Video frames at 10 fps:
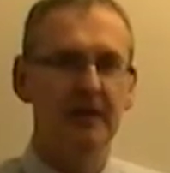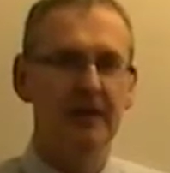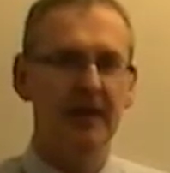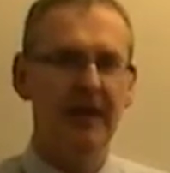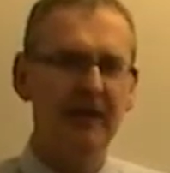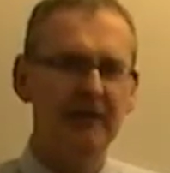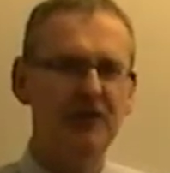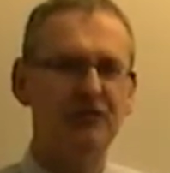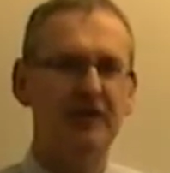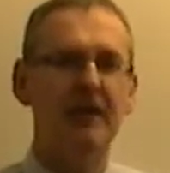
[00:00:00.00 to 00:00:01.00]
Now every
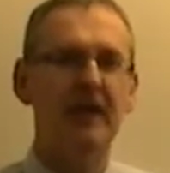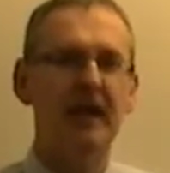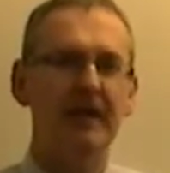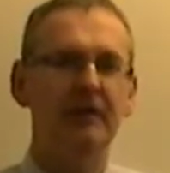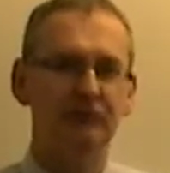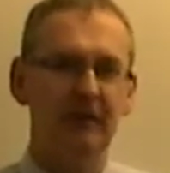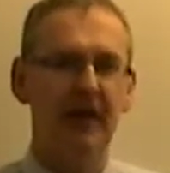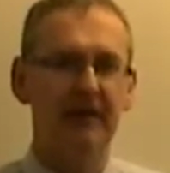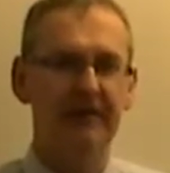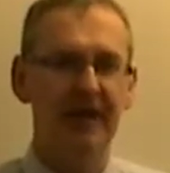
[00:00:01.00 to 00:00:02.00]
straight line
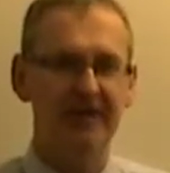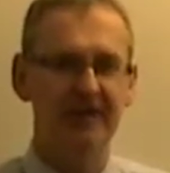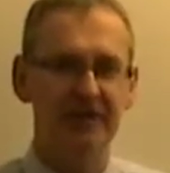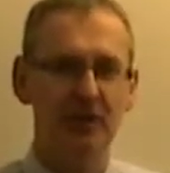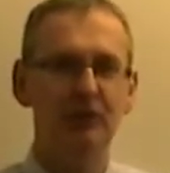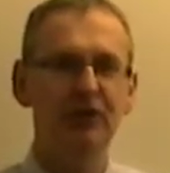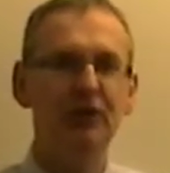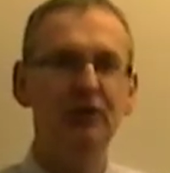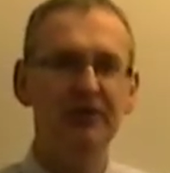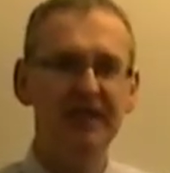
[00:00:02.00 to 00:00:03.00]
graph has its own
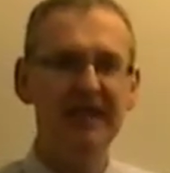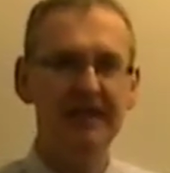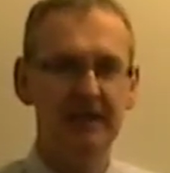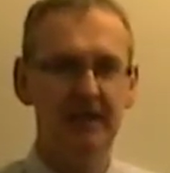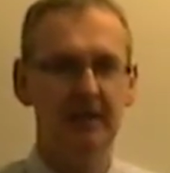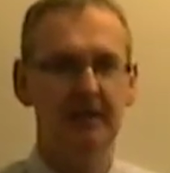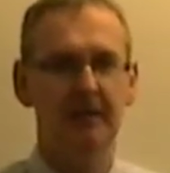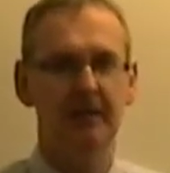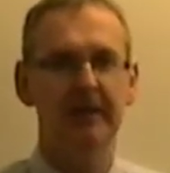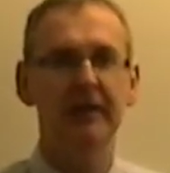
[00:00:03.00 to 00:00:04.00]
unique
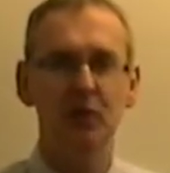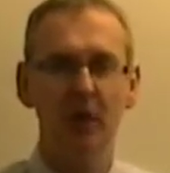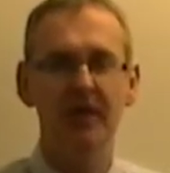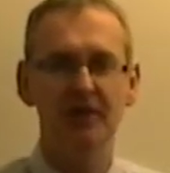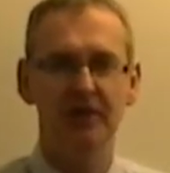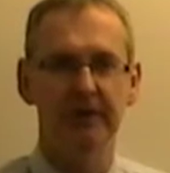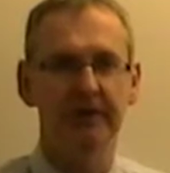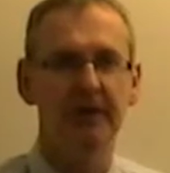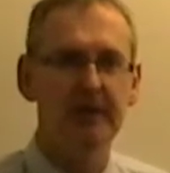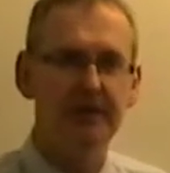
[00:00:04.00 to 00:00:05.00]

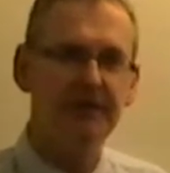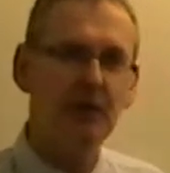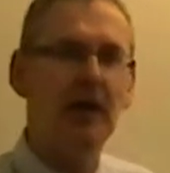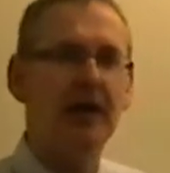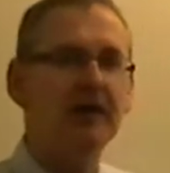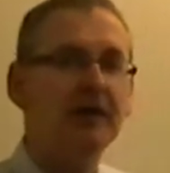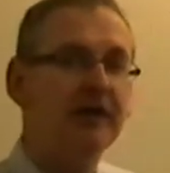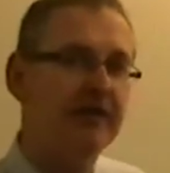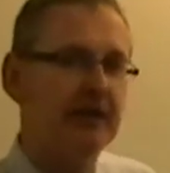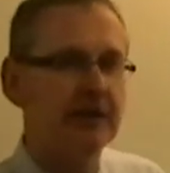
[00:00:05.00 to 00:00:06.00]
equation. If you like, you
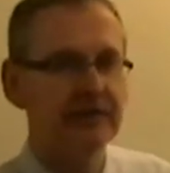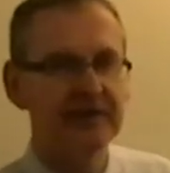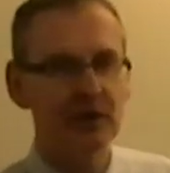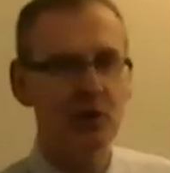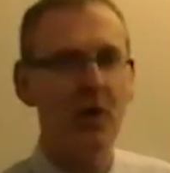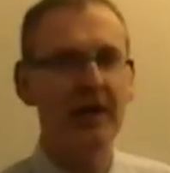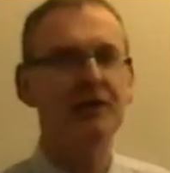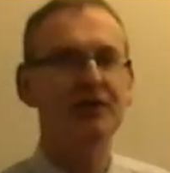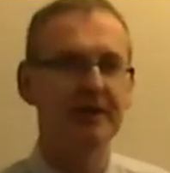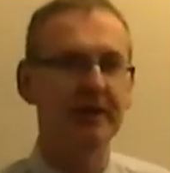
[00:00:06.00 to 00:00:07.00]
can think of the
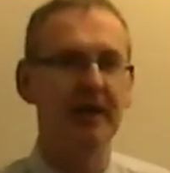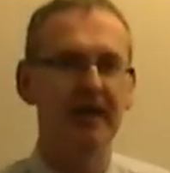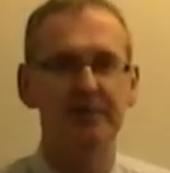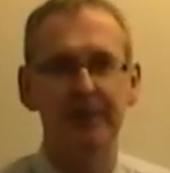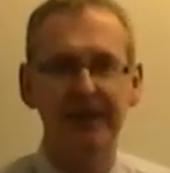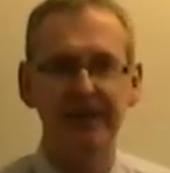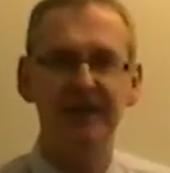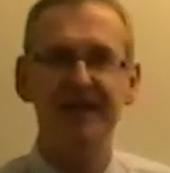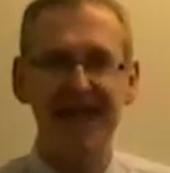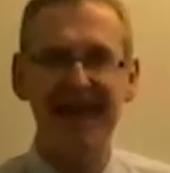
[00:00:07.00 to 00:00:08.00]
equation as being
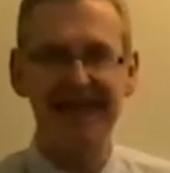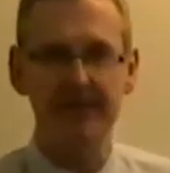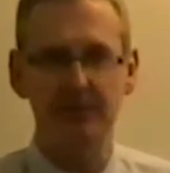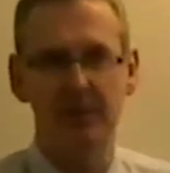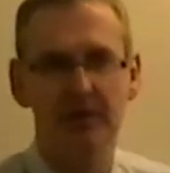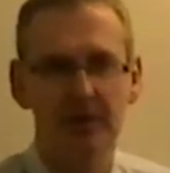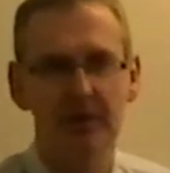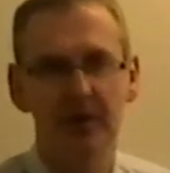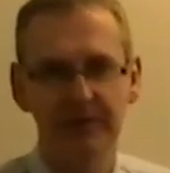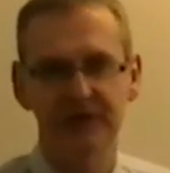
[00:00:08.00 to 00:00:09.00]
the name
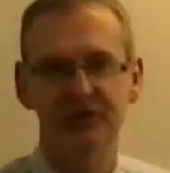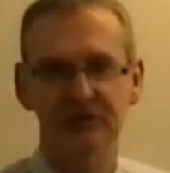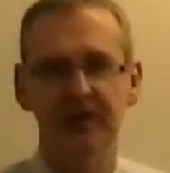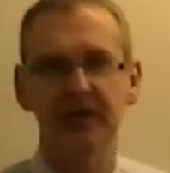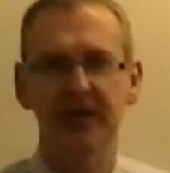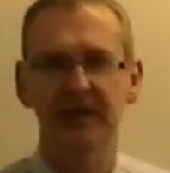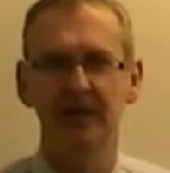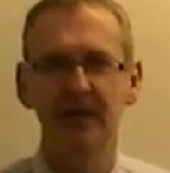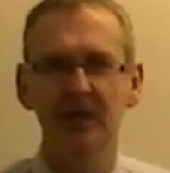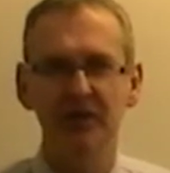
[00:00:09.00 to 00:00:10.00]
of the straight
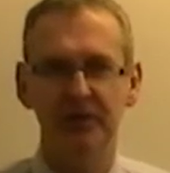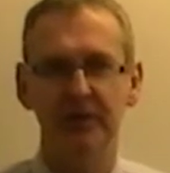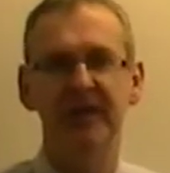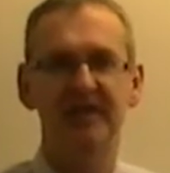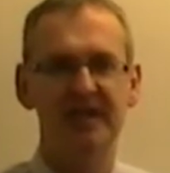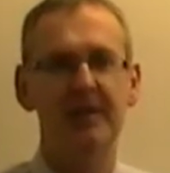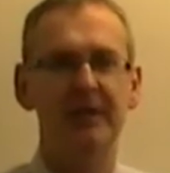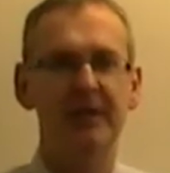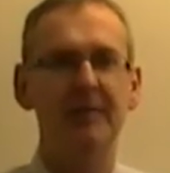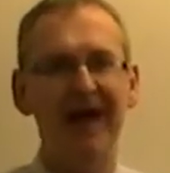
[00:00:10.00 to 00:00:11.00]
line. So an
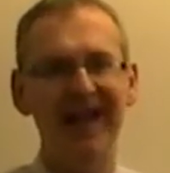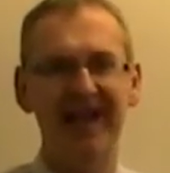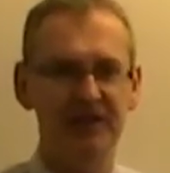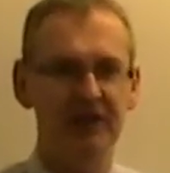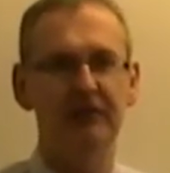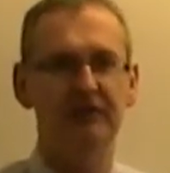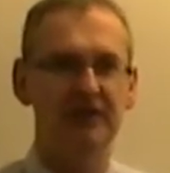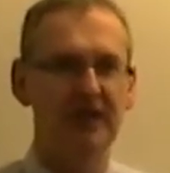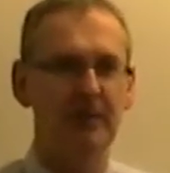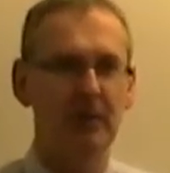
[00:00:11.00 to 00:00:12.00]
examiner might ask you, for
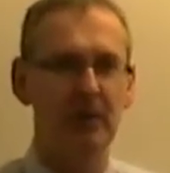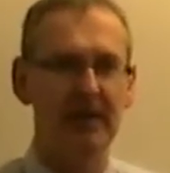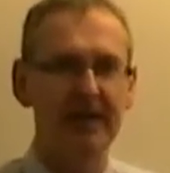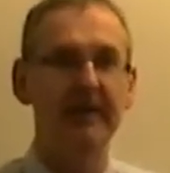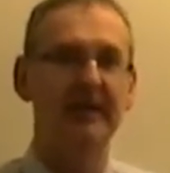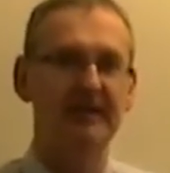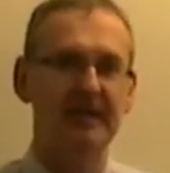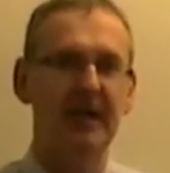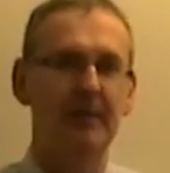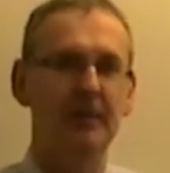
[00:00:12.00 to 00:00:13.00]
example, in an
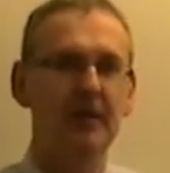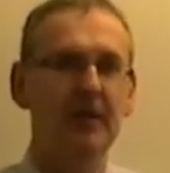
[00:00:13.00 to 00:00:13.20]
exam,